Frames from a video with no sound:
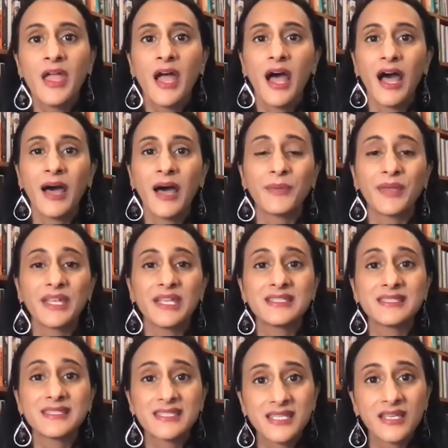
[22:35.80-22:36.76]
uh, but
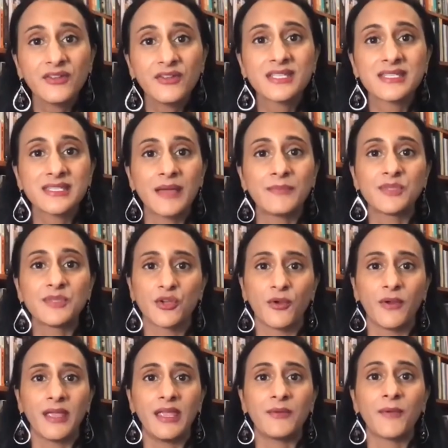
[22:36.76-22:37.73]
it's still to some
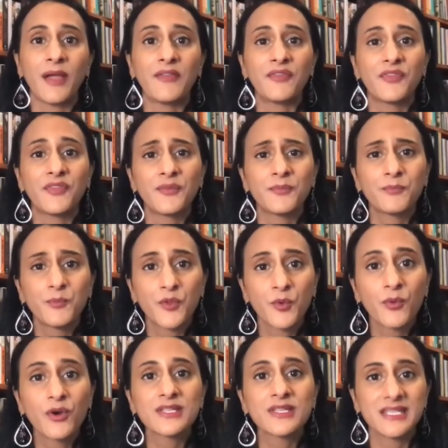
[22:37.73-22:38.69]
degree, right? The, the
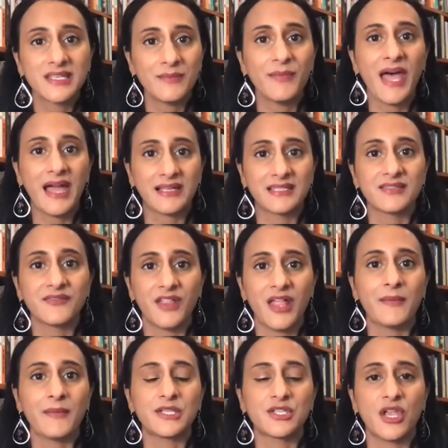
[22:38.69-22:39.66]
worst impacts of
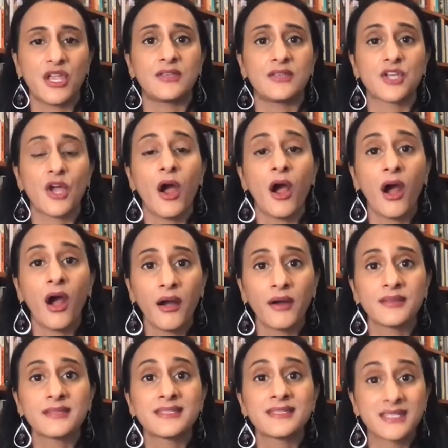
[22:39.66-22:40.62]
climate change are
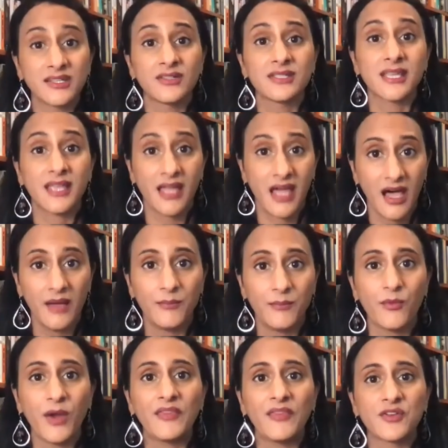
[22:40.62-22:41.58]
still to come,
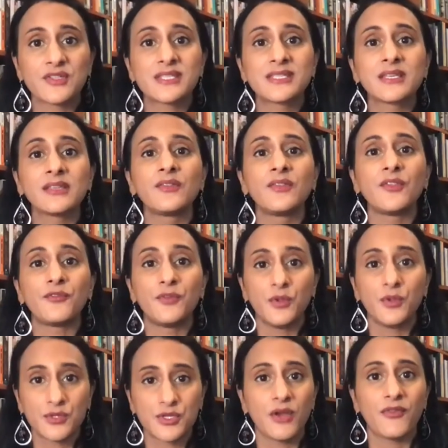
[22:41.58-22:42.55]
right? They're still in the
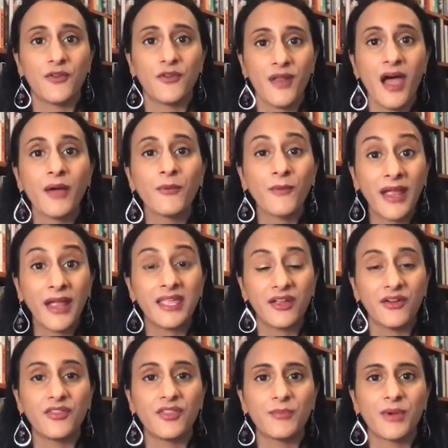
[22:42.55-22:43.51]
future, they're not right
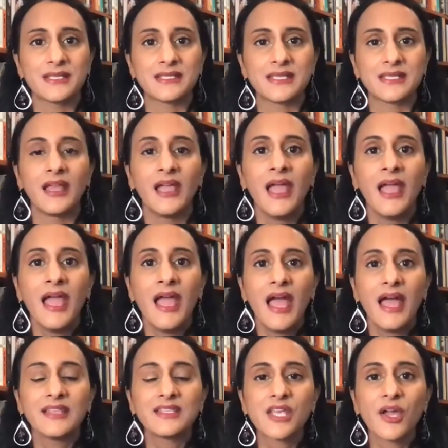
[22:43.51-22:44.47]
here in the present.
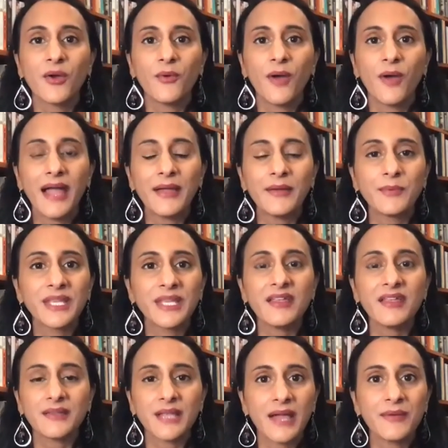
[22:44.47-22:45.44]
And so I would get,
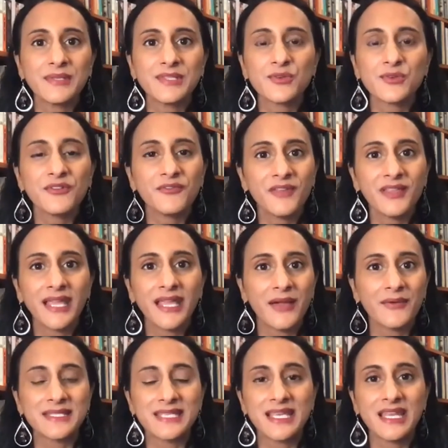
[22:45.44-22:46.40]
I would sort of feel like I
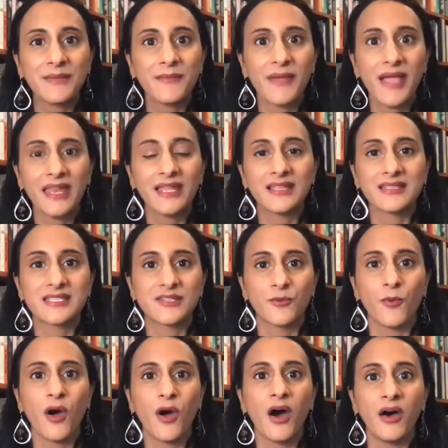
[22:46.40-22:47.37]
was hitting my head against the
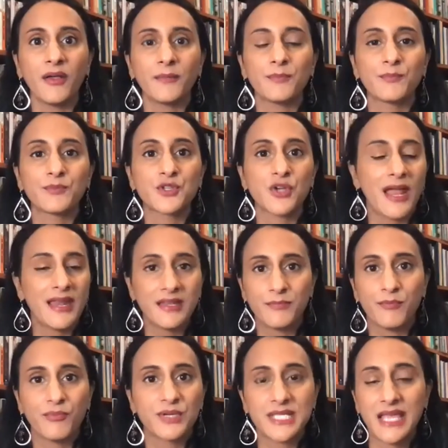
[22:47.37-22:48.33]
wall, trying to
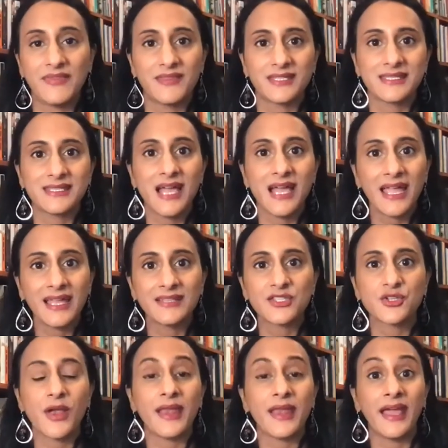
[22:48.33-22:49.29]
present the science,
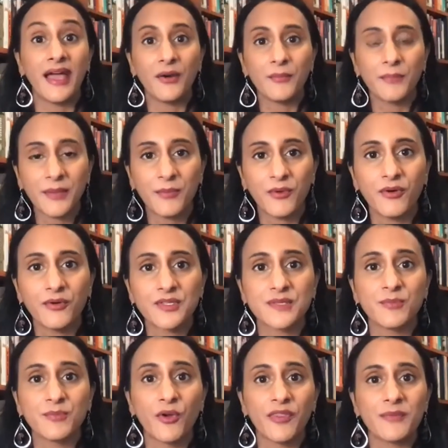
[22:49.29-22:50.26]
trying to help people
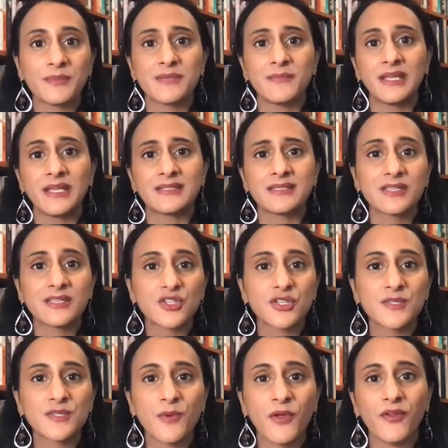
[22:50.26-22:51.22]
support them to make
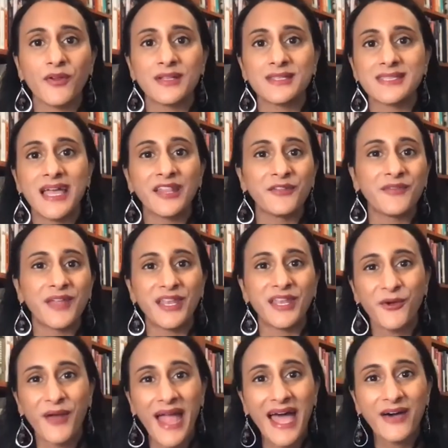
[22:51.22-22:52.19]
decisions, whether it's elevating
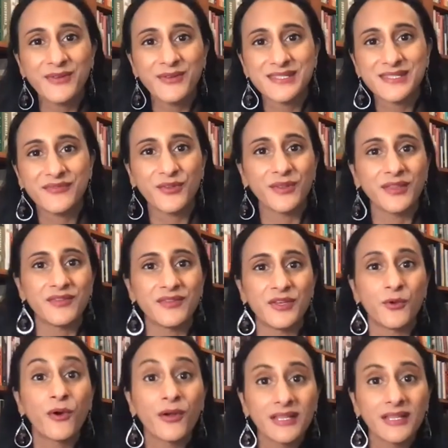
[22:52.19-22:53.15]
your house if you live in
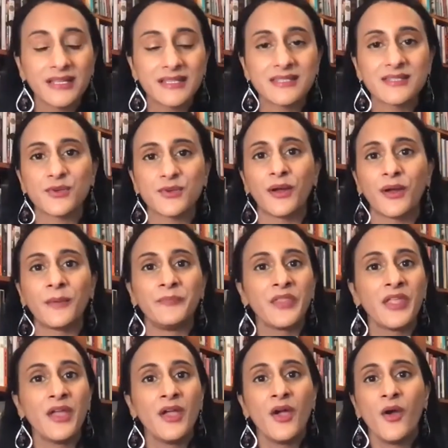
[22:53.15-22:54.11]
New Orleans or
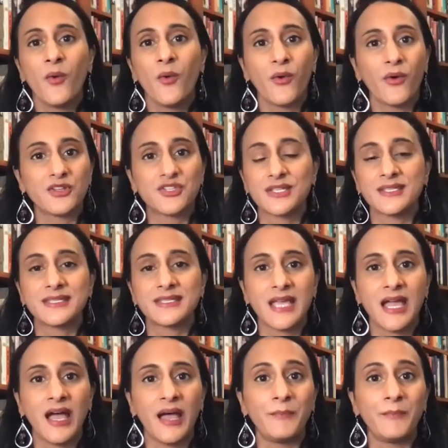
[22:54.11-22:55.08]
or just
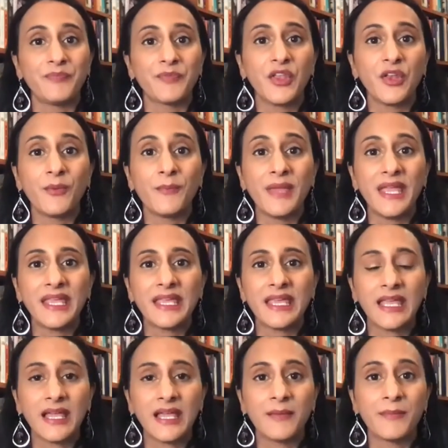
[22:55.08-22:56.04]
um, you know
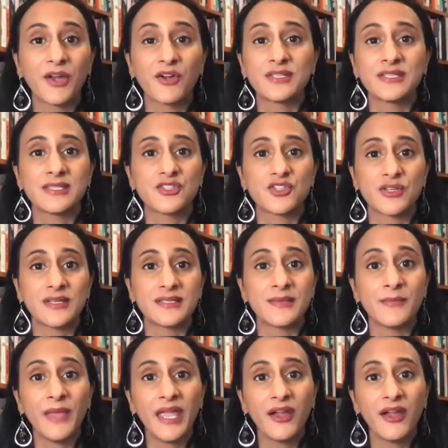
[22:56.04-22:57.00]
making a better decision as a
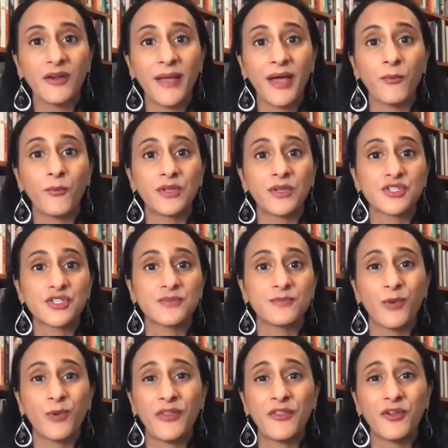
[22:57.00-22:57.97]
mayor about which
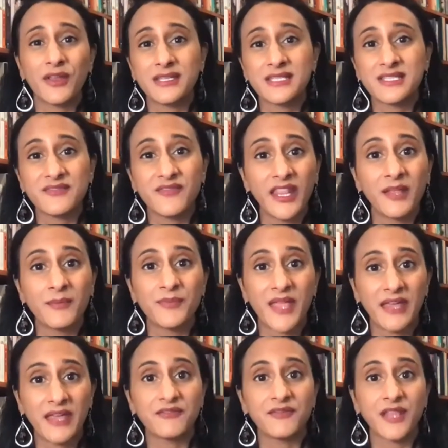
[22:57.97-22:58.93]
whether you're going to develop
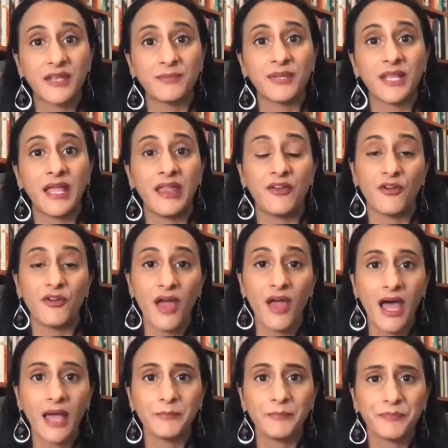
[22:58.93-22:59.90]
that floodplain or not